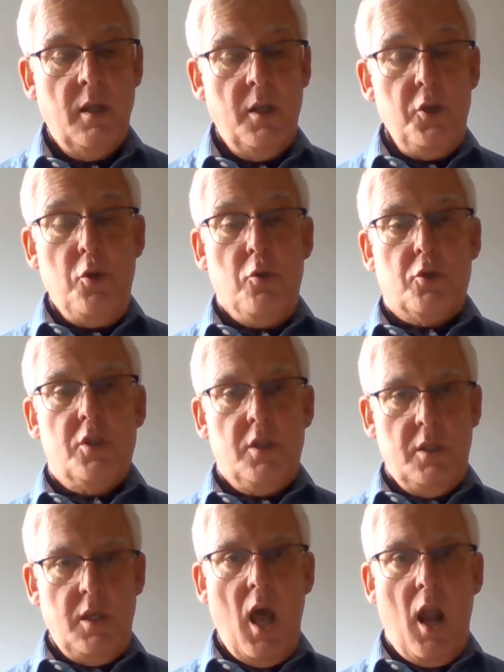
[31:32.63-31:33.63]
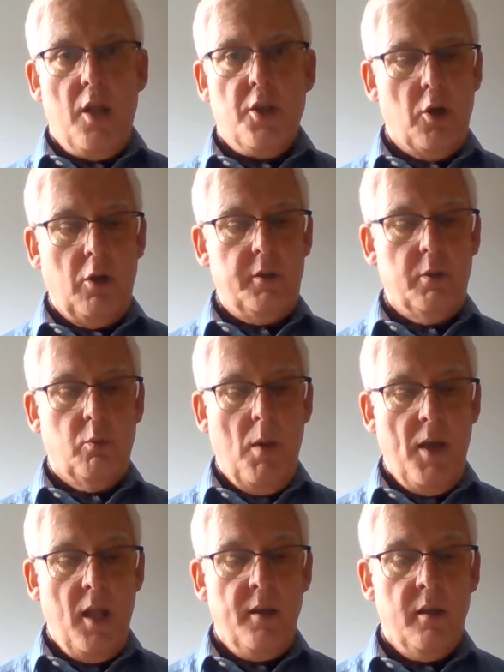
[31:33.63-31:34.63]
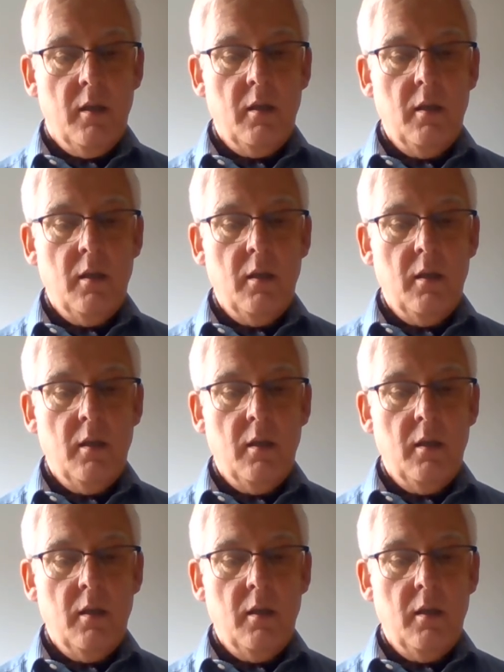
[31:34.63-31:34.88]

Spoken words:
"You careless old woman!